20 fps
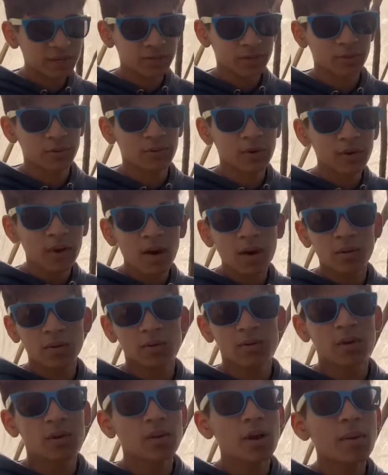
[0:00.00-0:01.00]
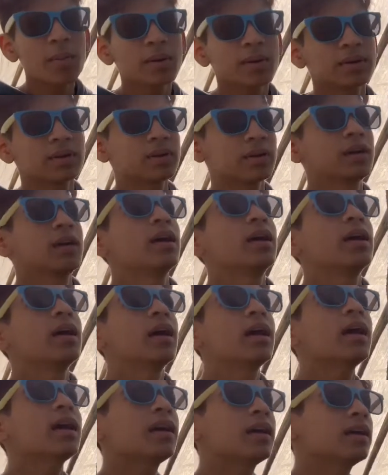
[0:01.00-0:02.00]
to grow up,
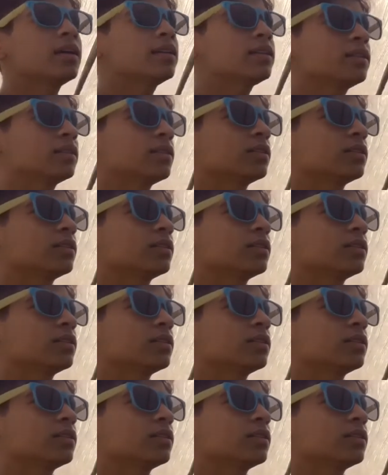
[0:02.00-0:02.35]
and